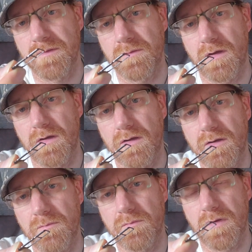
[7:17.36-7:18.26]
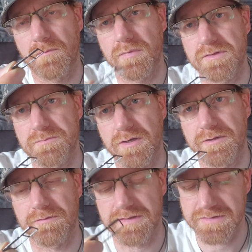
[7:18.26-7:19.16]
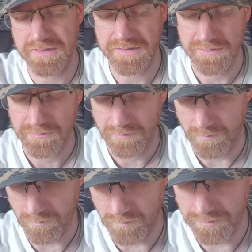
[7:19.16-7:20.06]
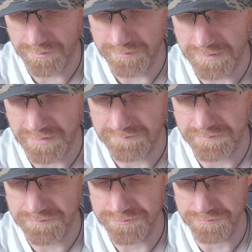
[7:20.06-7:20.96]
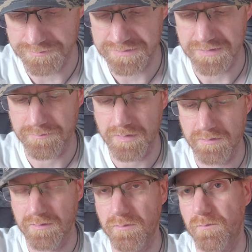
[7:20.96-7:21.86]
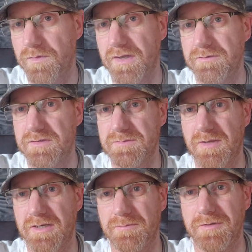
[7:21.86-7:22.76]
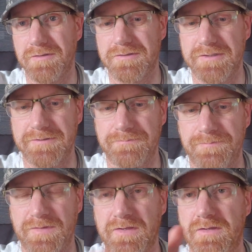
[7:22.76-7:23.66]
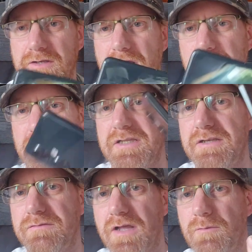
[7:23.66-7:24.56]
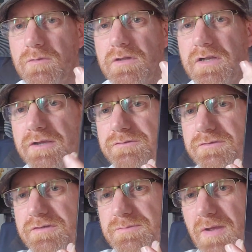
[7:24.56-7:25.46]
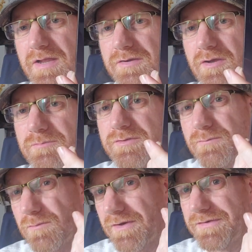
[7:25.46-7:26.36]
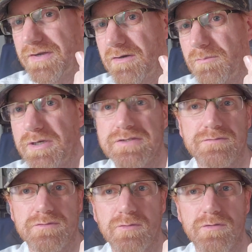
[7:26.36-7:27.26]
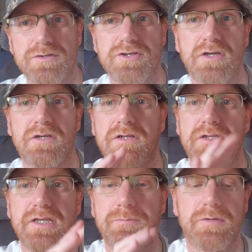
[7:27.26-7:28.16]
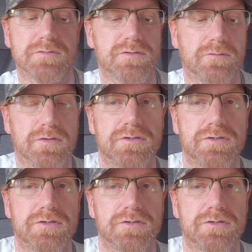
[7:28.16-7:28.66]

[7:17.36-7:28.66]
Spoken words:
plus micro SD, or you can have dual SIM without expandability. Now I believe that will allow you to expand up to 1 terabyte of storage. The inbuilt storage,